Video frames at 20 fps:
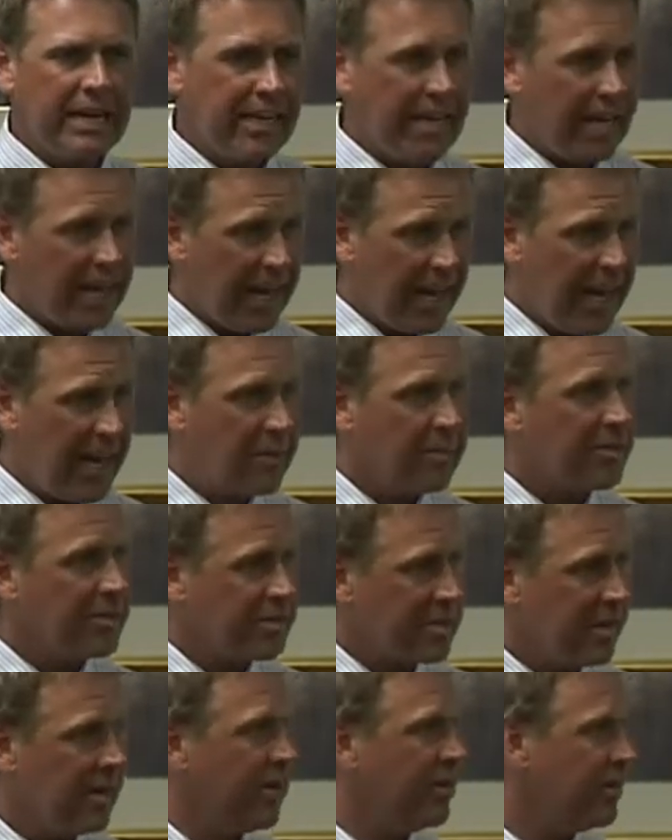And that
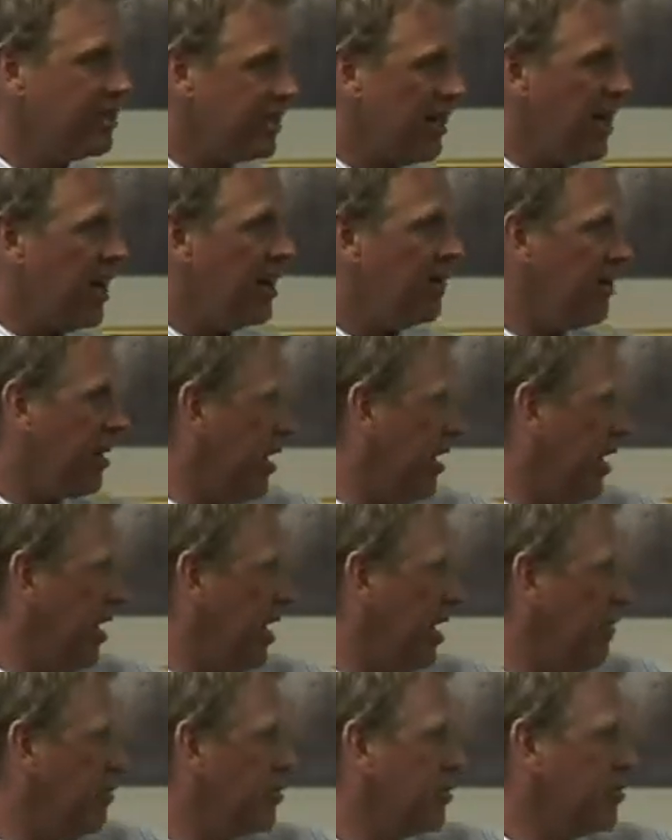happens all the time. And it
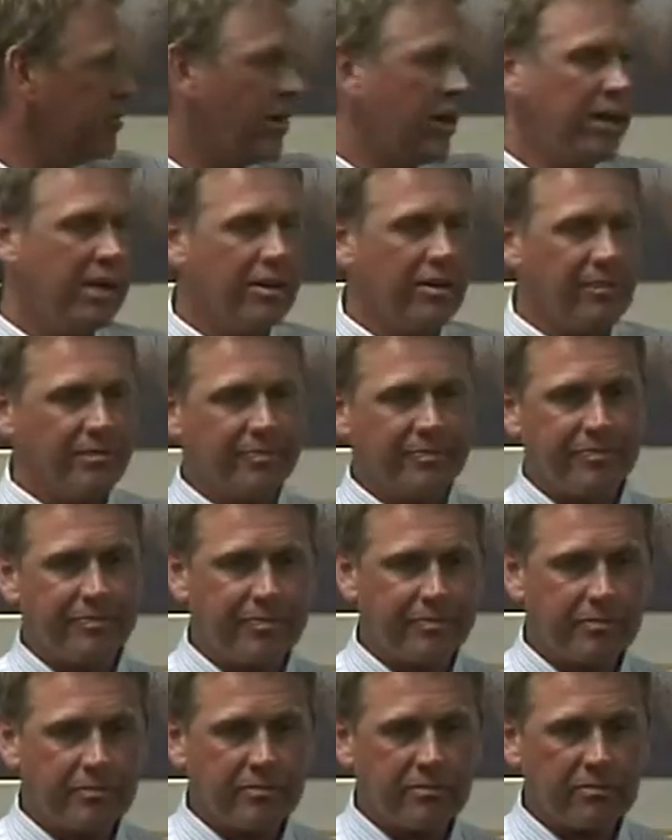happens right here.
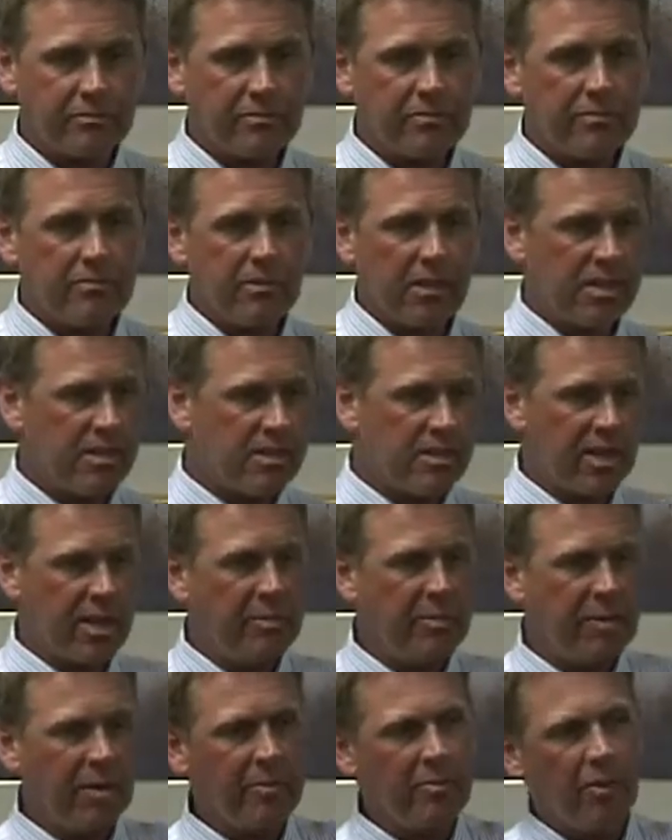
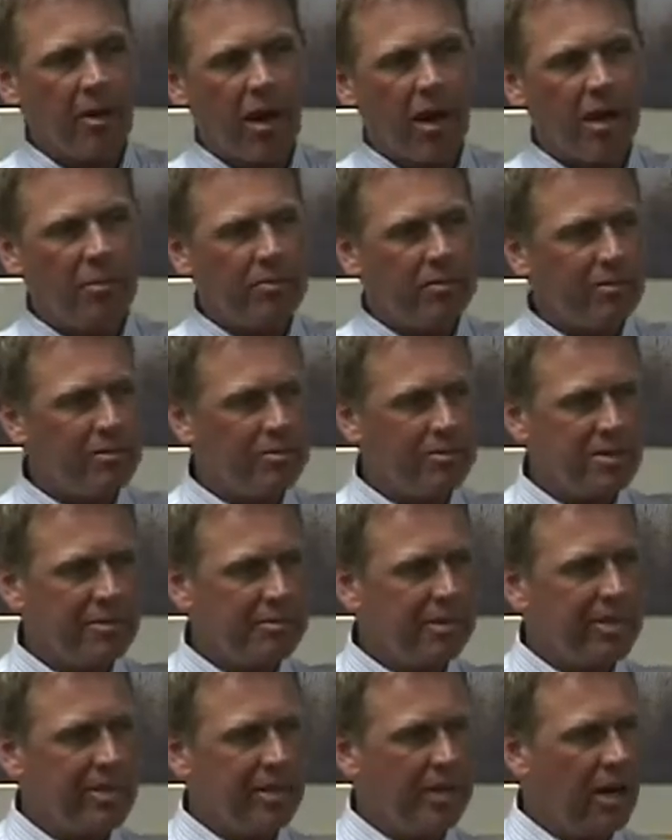Sleeping problems,
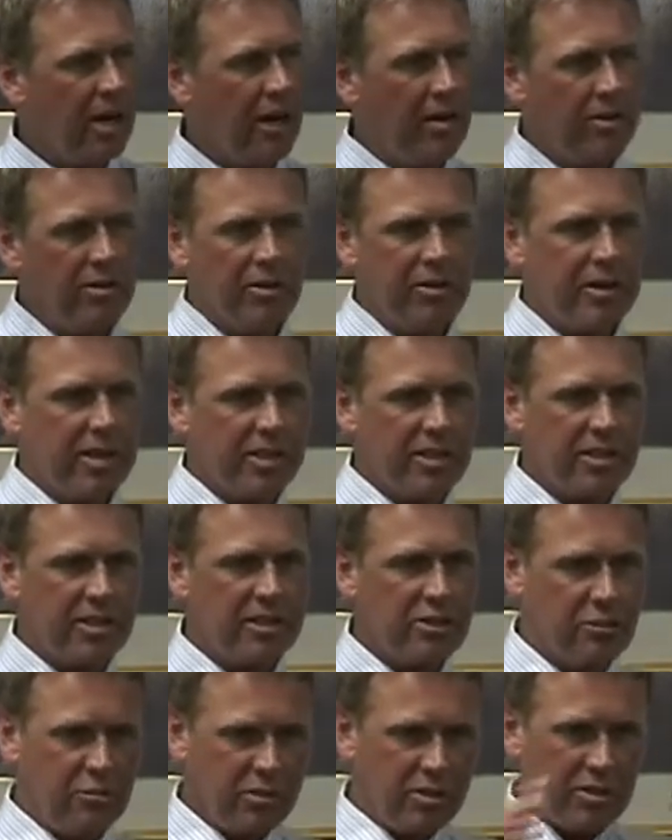all the things that
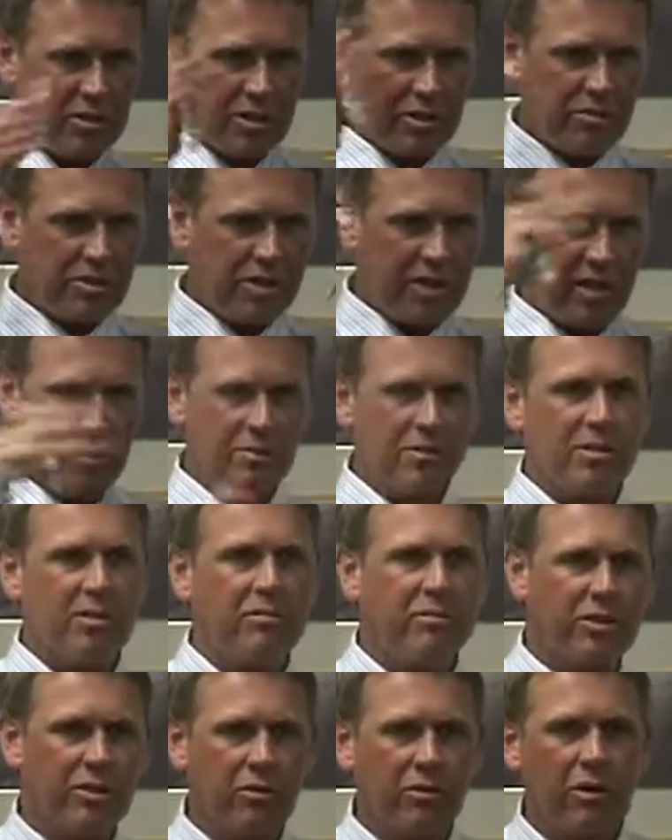you would associate with
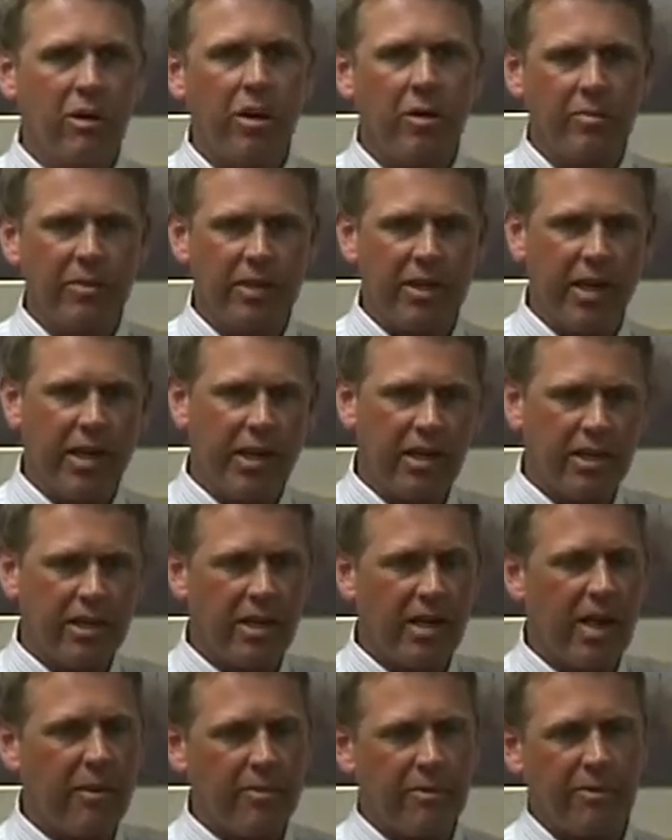something going on up in the head
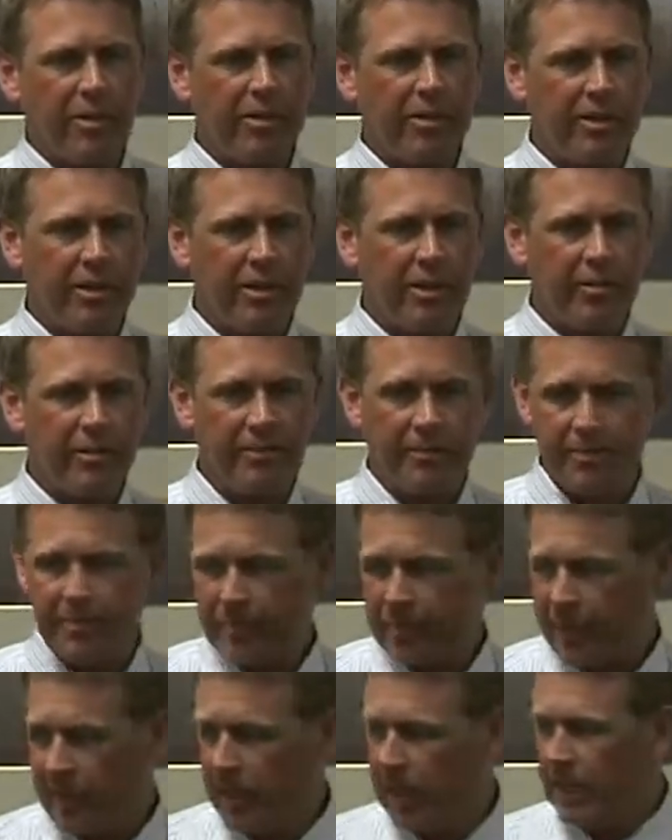can happen right there.
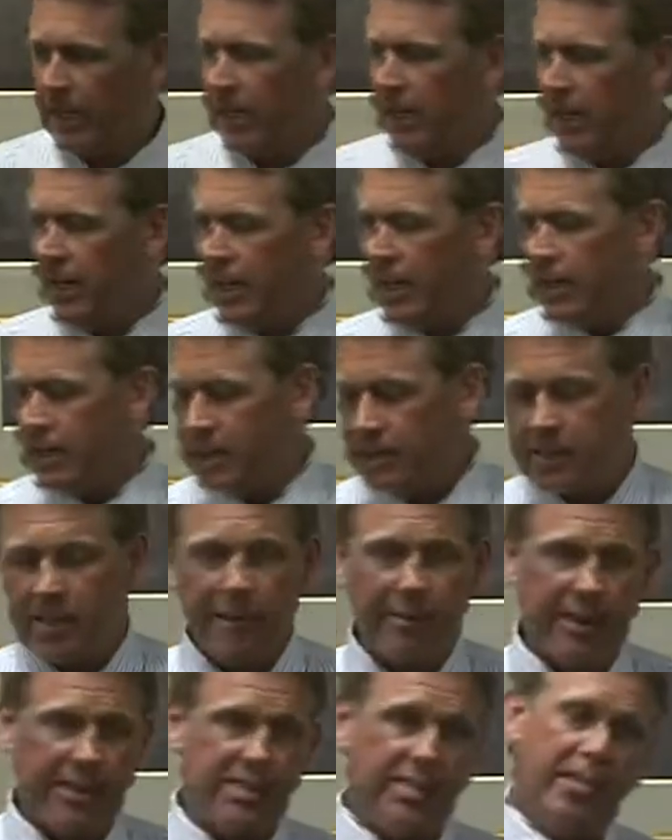Does
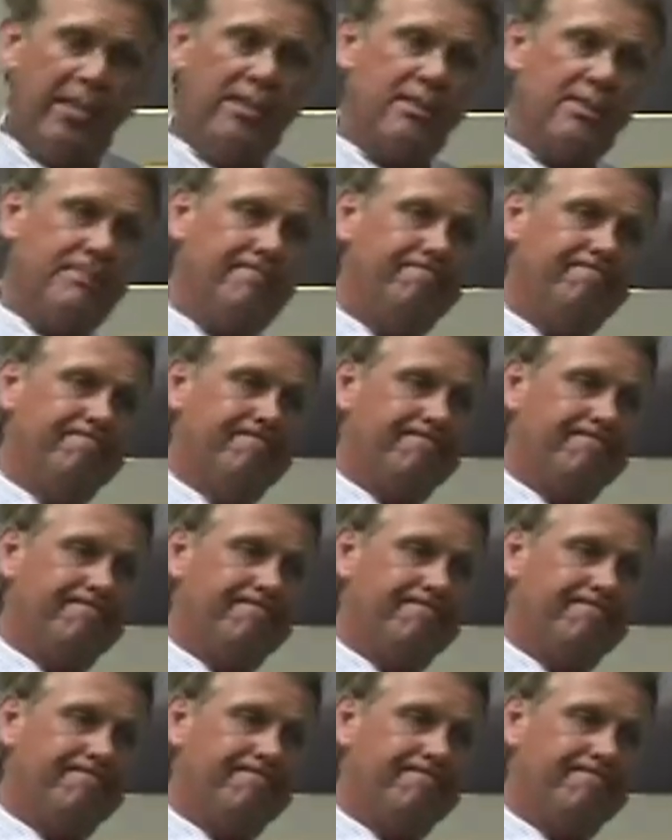that make sense?